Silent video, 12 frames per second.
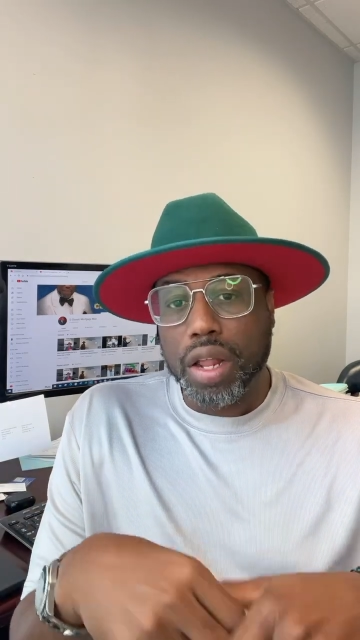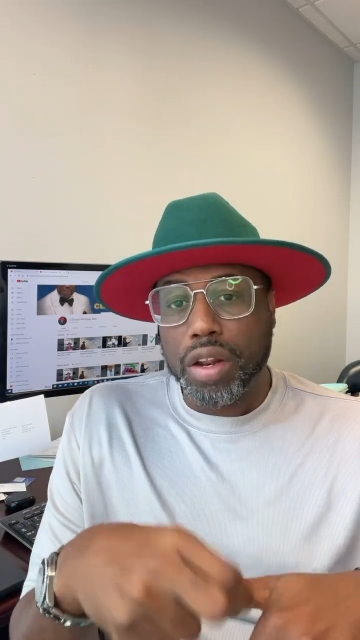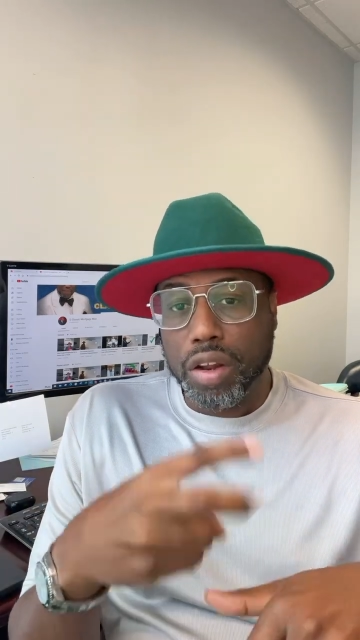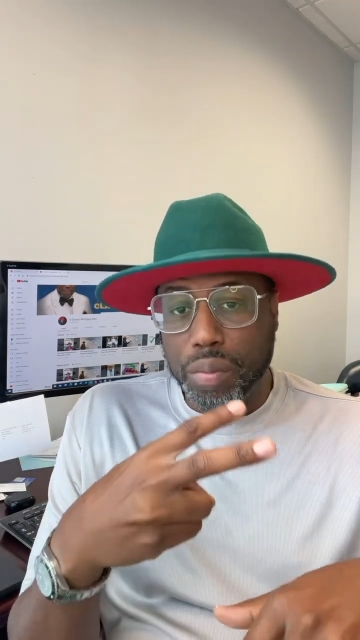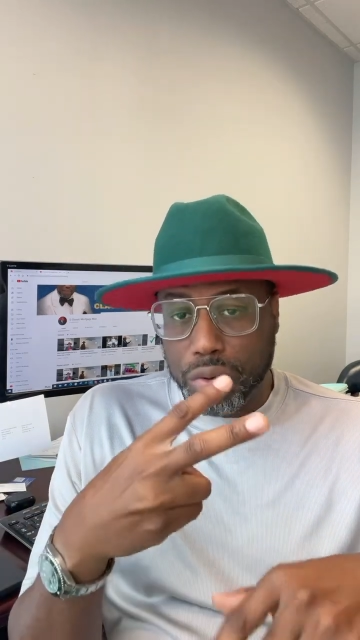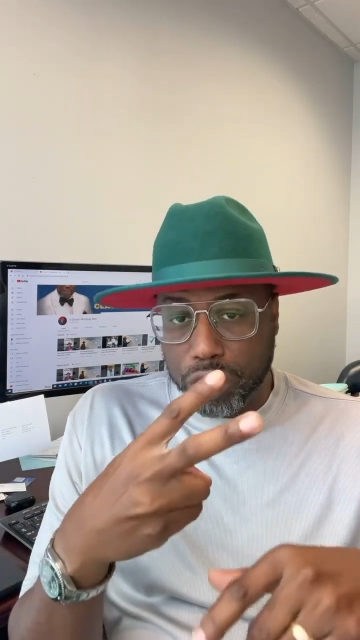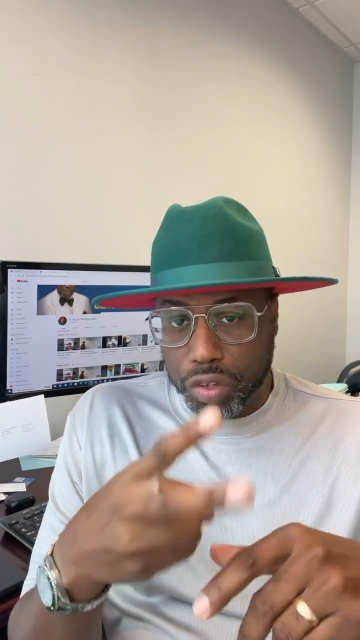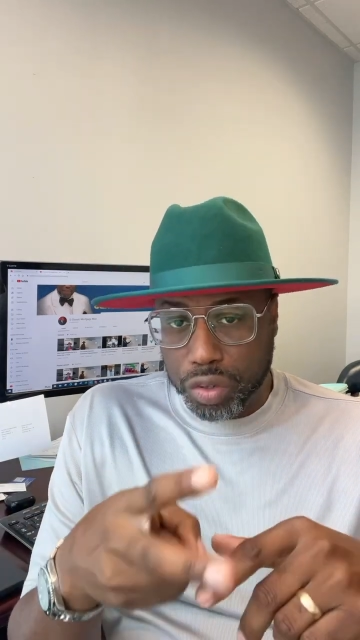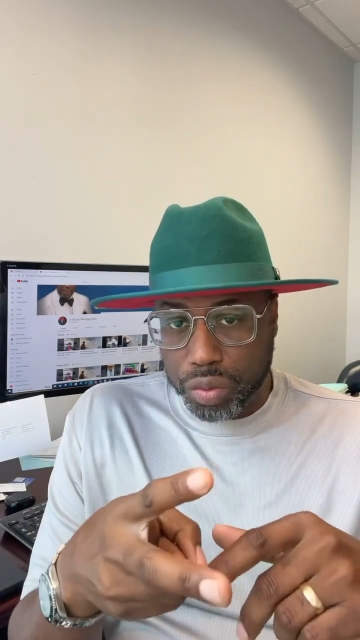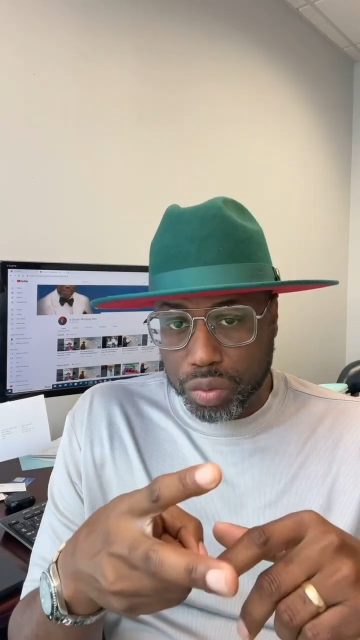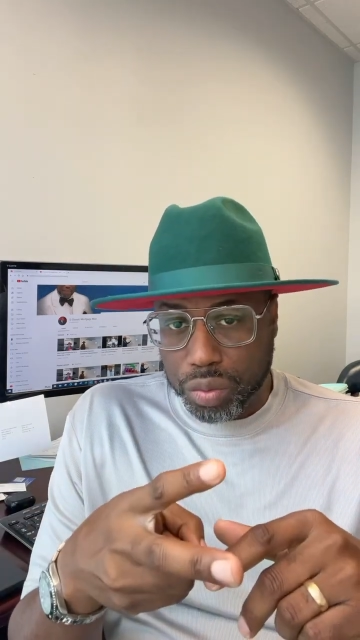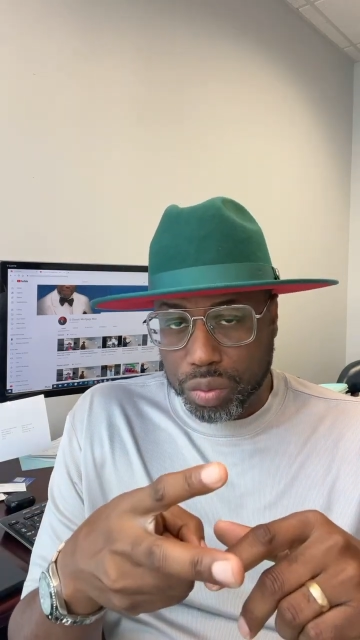Number
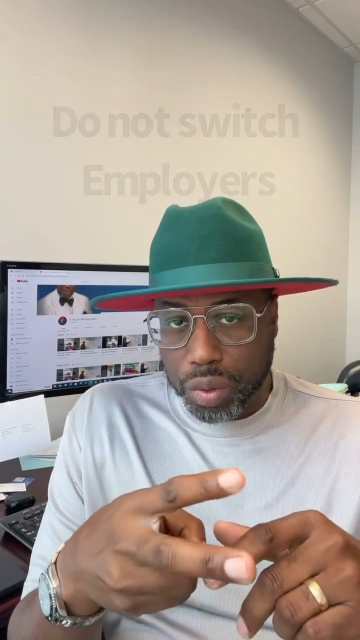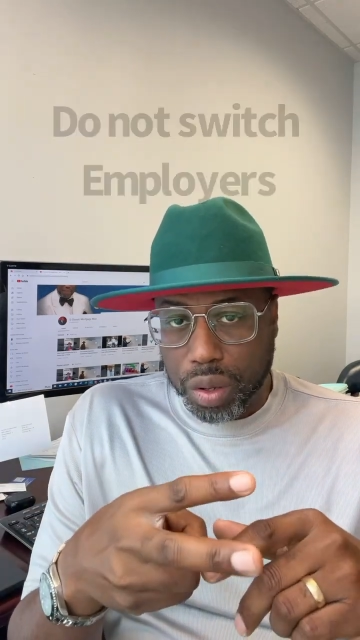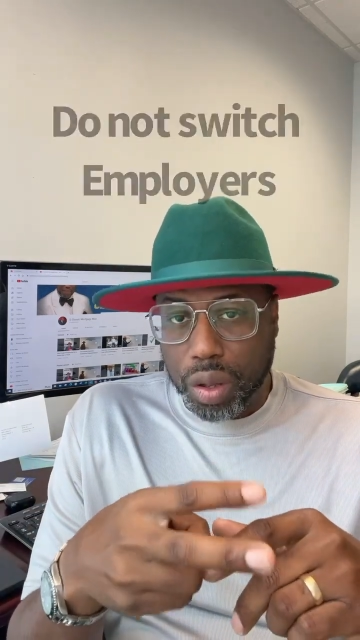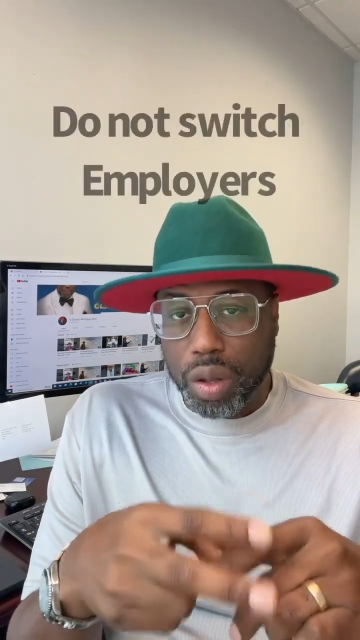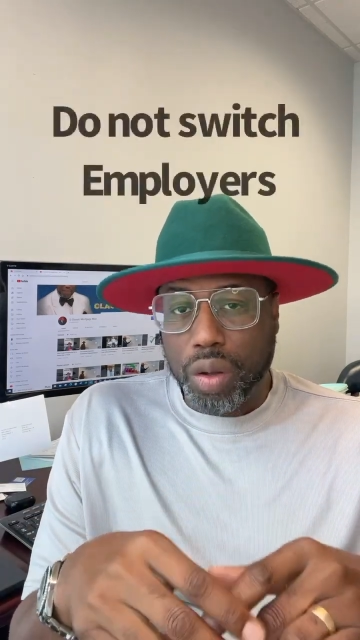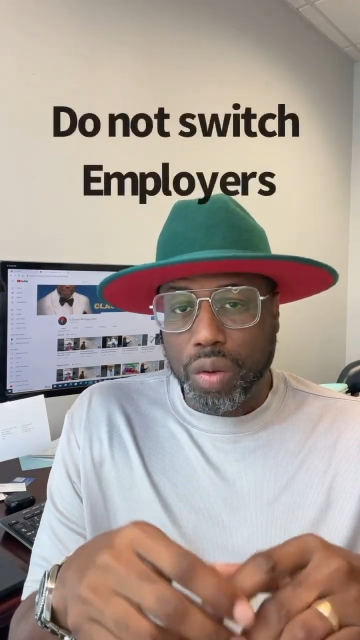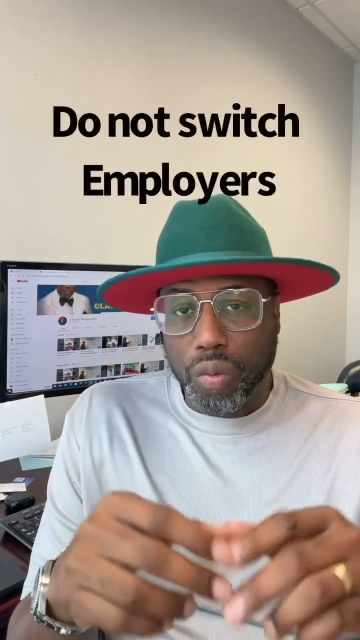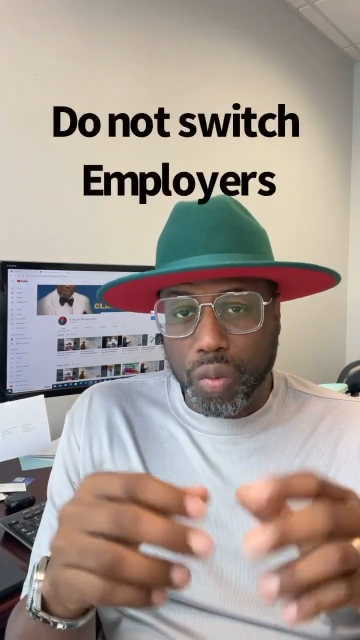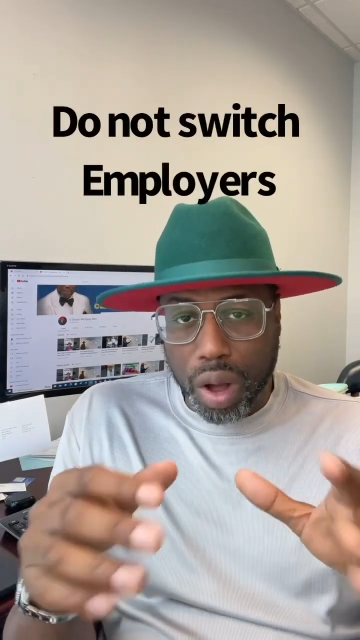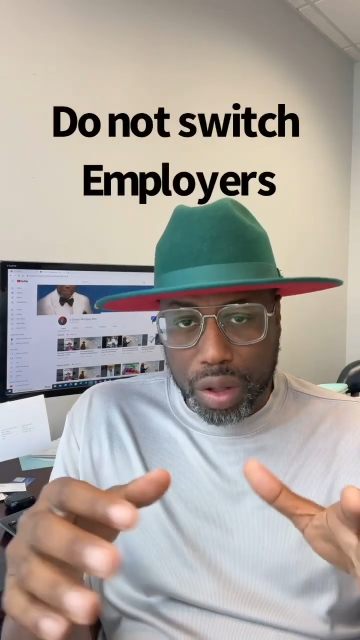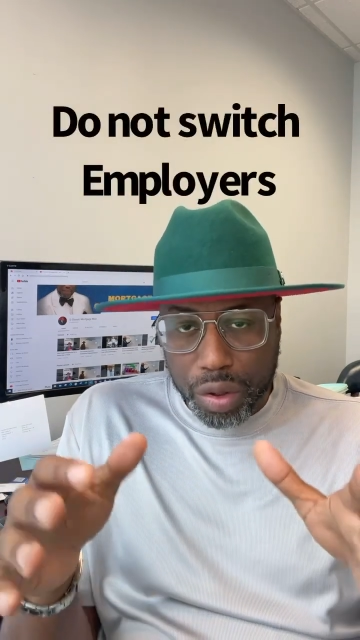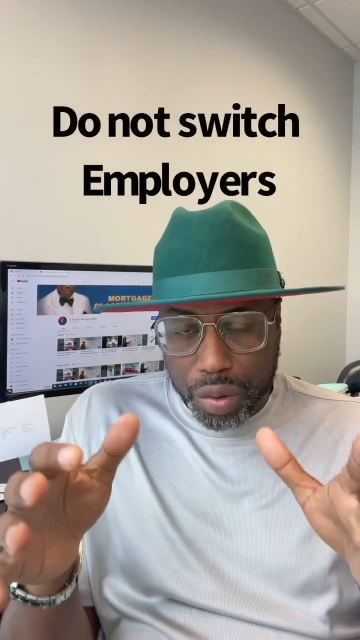two,
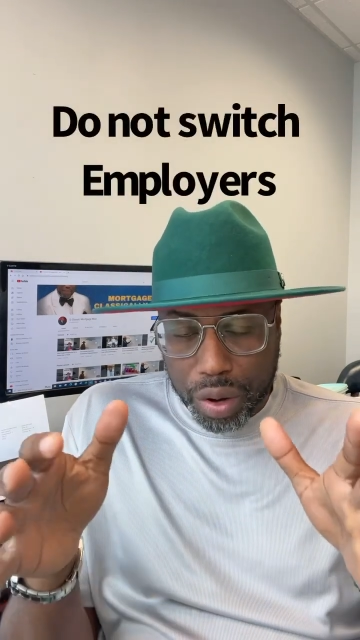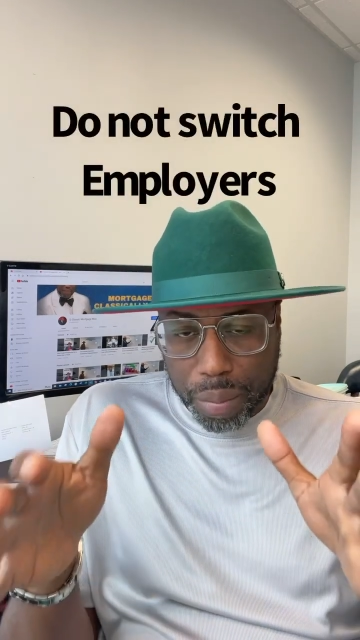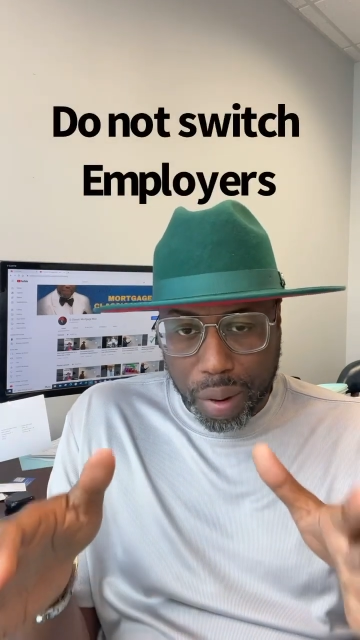while you're in the